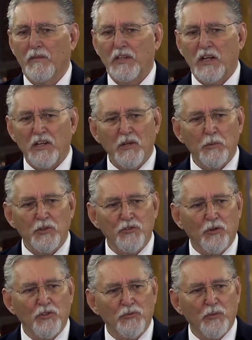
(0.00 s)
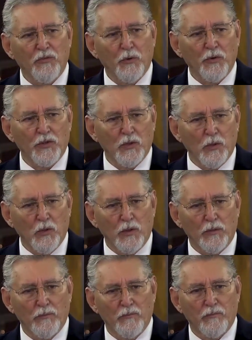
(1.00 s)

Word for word: Yet he rejoiced before the Lord.